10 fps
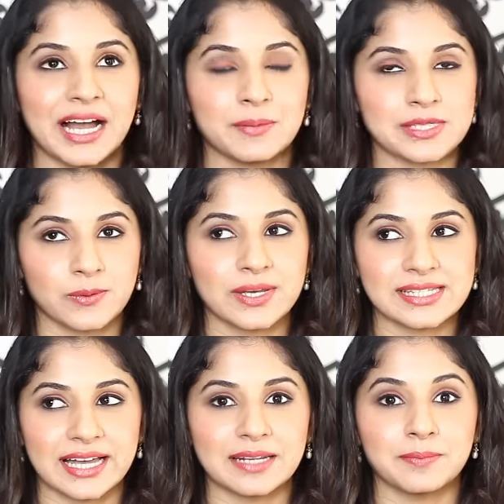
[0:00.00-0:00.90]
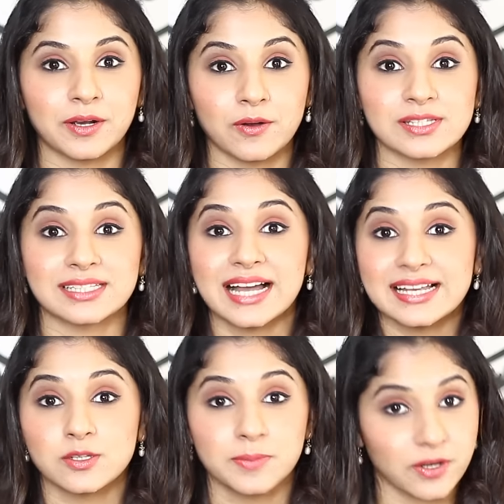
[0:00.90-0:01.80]
I was so excited because
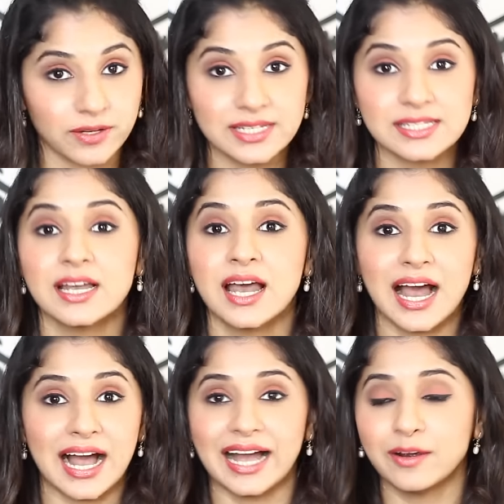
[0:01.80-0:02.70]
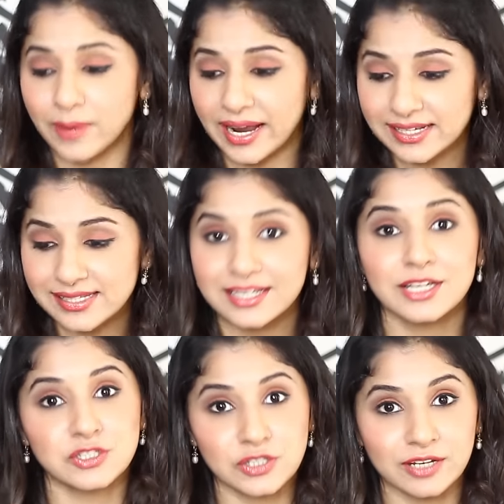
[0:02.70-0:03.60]
guys, to be honest, I wax,
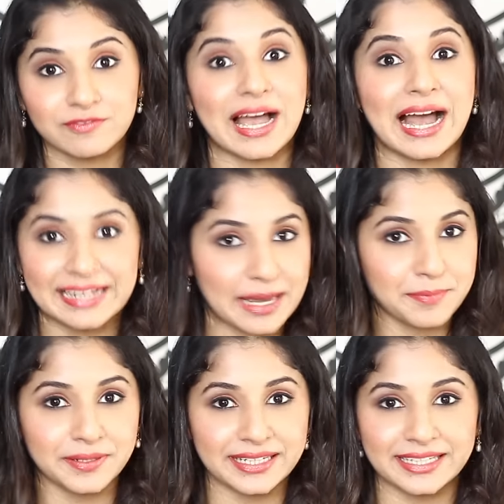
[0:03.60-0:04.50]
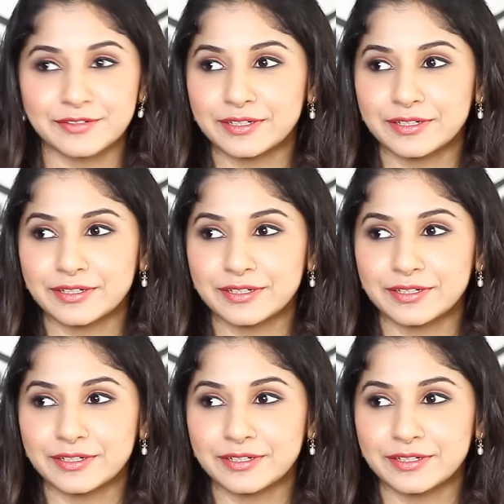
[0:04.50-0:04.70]
shave and epilate.